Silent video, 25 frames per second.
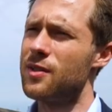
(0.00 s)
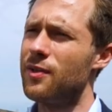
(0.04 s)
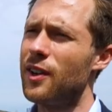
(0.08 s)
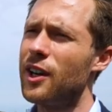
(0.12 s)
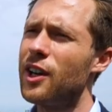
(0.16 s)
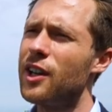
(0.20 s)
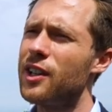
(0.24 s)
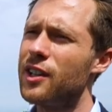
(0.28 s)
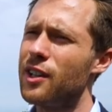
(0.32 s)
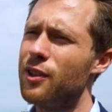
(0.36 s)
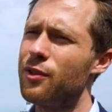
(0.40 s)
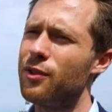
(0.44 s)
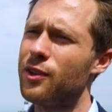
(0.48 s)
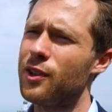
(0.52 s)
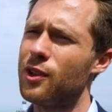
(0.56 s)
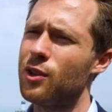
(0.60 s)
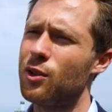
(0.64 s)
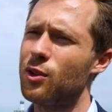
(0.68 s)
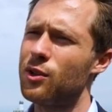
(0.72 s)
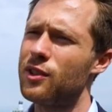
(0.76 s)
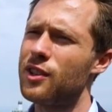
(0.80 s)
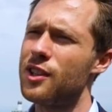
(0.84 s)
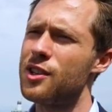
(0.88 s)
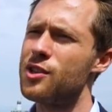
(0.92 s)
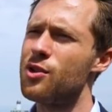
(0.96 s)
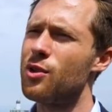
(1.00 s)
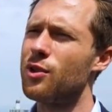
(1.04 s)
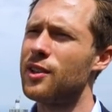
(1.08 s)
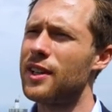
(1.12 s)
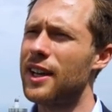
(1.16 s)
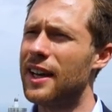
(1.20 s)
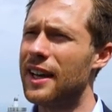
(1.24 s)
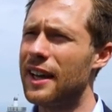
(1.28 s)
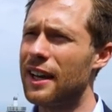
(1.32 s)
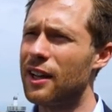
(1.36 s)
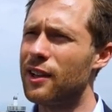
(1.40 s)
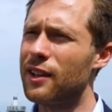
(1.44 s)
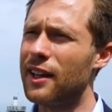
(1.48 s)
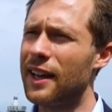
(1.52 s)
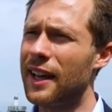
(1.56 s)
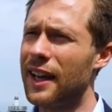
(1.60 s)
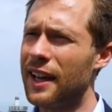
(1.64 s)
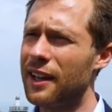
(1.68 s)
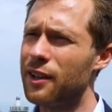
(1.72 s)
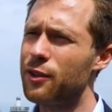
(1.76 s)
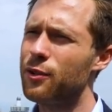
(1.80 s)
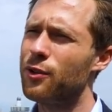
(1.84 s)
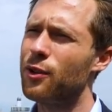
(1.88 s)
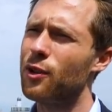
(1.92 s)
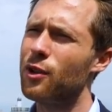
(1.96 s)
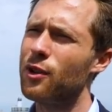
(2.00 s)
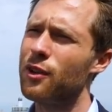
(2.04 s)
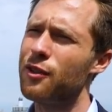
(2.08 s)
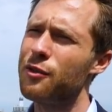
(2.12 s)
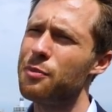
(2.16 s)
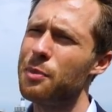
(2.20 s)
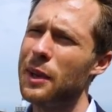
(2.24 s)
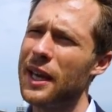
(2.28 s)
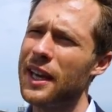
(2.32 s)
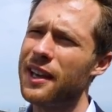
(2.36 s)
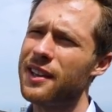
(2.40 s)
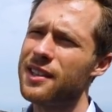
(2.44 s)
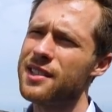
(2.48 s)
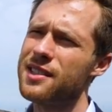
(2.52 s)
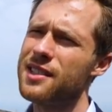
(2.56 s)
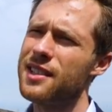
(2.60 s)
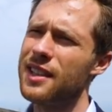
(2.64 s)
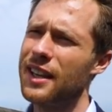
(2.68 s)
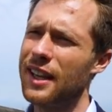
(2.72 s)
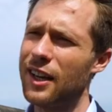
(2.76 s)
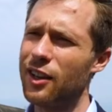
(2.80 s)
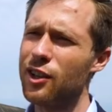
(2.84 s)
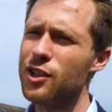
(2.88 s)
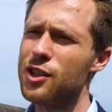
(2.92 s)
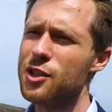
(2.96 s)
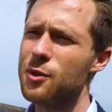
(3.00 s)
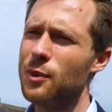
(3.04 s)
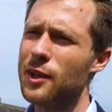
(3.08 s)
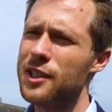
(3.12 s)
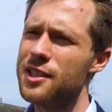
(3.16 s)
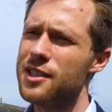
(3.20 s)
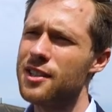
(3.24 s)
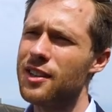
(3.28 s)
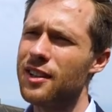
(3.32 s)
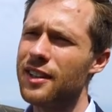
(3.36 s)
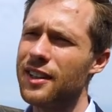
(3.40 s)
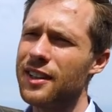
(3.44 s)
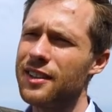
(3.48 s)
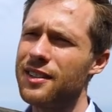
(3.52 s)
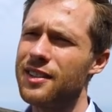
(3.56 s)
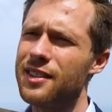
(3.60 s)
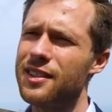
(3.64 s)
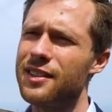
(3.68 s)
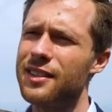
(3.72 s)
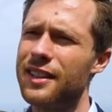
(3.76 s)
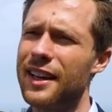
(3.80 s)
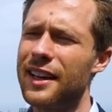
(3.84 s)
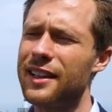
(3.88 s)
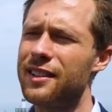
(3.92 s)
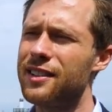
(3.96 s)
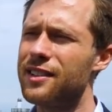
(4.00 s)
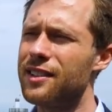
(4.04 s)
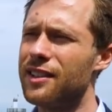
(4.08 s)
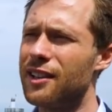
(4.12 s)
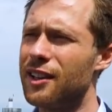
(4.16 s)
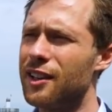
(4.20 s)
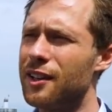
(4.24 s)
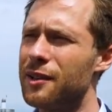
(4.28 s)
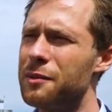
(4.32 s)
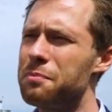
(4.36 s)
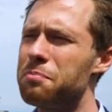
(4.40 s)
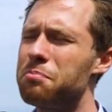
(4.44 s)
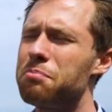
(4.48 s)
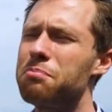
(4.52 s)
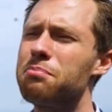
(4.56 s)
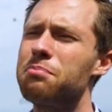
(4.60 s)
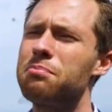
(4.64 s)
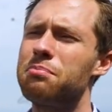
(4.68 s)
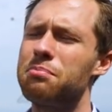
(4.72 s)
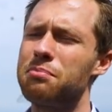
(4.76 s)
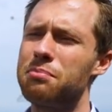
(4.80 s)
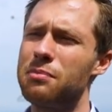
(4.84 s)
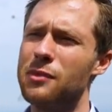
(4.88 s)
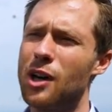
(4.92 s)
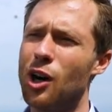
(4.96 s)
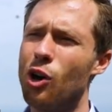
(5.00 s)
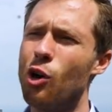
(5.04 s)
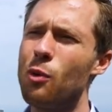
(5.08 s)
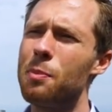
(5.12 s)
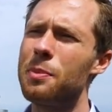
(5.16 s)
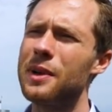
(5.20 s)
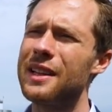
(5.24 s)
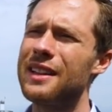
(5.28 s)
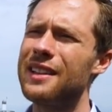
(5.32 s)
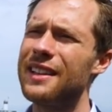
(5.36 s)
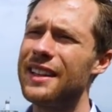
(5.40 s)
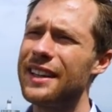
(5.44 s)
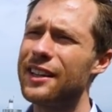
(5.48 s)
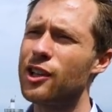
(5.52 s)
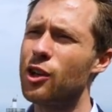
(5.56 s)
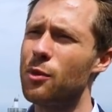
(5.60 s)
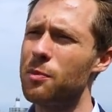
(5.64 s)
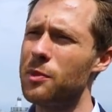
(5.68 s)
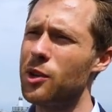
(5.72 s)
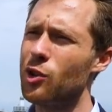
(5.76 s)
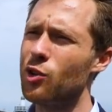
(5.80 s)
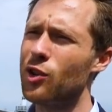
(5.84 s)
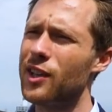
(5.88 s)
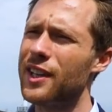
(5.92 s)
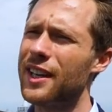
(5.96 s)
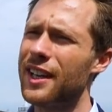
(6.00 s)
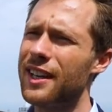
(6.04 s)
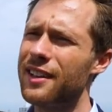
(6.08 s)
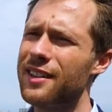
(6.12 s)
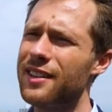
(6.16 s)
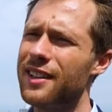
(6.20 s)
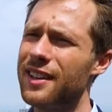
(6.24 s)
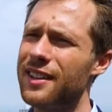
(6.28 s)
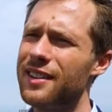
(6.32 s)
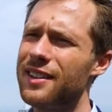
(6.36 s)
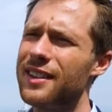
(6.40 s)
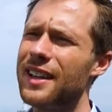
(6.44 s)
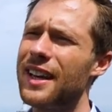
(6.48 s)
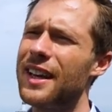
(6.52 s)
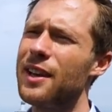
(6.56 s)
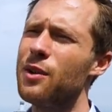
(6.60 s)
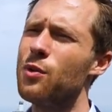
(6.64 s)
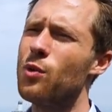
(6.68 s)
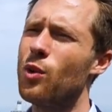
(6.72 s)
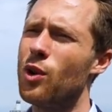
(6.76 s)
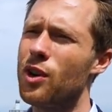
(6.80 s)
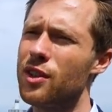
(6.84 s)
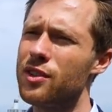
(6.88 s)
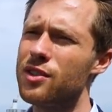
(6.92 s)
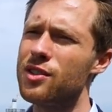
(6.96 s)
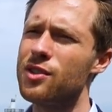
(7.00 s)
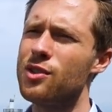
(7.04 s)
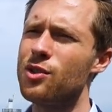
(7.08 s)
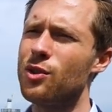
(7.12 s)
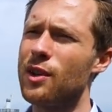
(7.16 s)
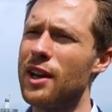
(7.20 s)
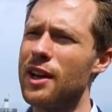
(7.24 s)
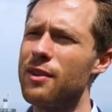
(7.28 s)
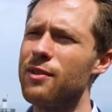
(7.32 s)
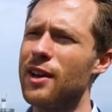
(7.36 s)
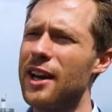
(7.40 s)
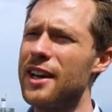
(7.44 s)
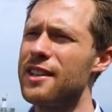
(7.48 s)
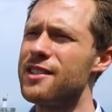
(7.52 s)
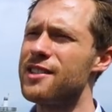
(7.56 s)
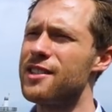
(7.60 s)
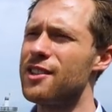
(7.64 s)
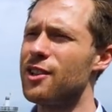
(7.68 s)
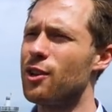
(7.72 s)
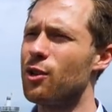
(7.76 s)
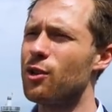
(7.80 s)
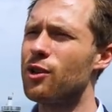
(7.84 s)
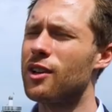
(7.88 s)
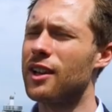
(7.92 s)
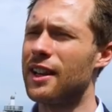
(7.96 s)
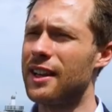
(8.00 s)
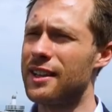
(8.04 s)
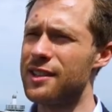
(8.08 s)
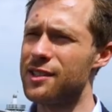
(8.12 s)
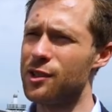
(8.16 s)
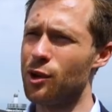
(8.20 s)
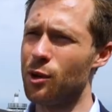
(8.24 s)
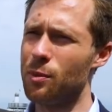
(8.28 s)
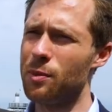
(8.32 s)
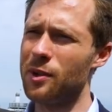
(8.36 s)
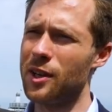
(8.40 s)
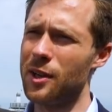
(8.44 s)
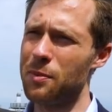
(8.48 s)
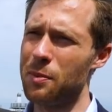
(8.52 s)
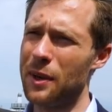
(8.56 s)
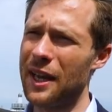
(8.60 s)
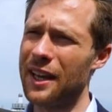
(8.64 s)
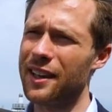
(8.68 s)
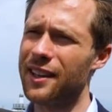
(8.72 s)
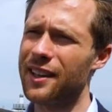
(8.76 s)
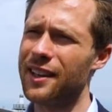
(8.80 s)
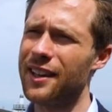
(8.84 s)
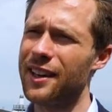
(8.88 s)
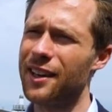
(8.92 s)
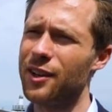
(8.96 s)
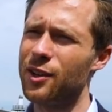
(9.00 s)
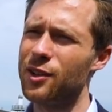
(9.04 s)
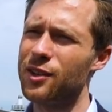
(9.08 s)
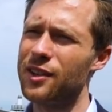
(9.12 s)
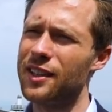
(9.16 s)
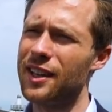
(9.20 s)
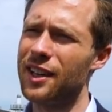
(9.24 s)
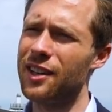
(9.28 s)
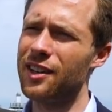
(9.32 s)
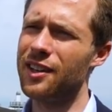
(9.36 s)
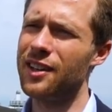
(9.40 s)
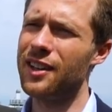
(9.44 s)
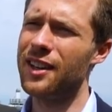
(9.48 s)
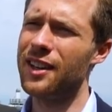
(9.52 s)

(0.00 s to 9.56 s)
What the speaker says: It's very difficult. There's only a handful of banks here in Switzerland that openly communicate that they want to have ICO clients open a bank account there.